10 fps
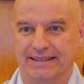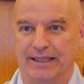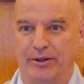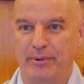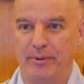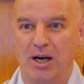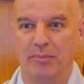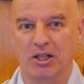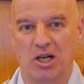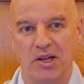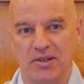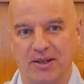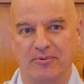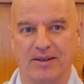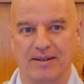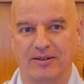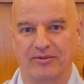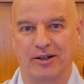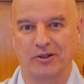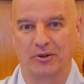And we become the consequence of
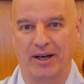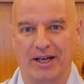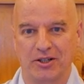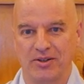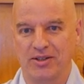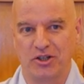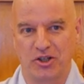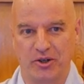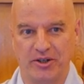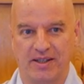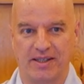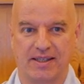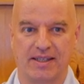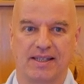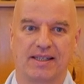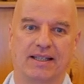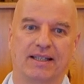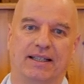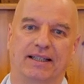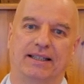our own actions and choices.
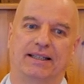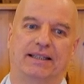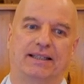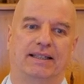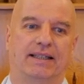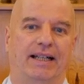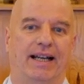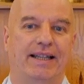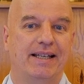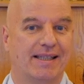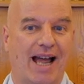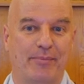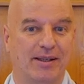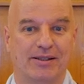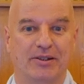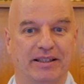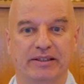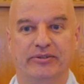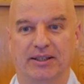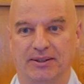And this time it's not
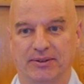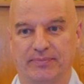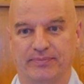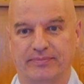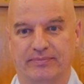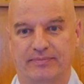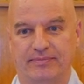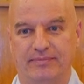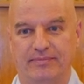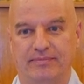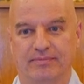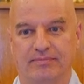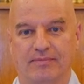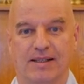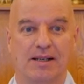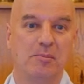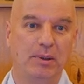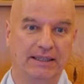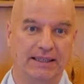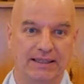different.
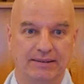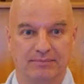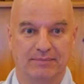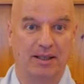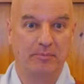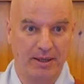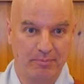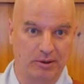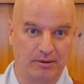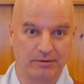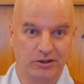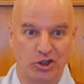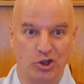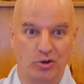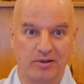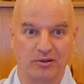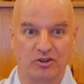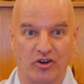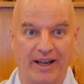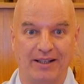Somebody, some people chose to
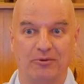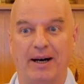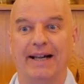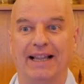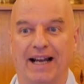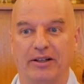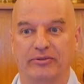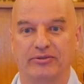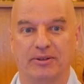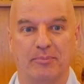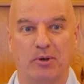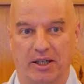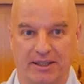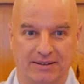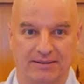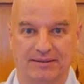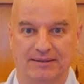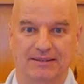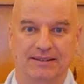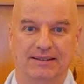trade wildlife on a market.
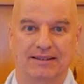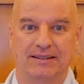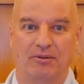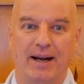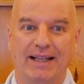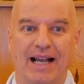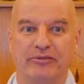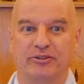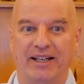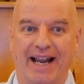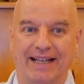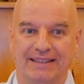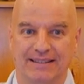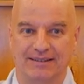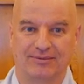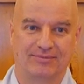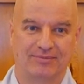Wildlife reacted.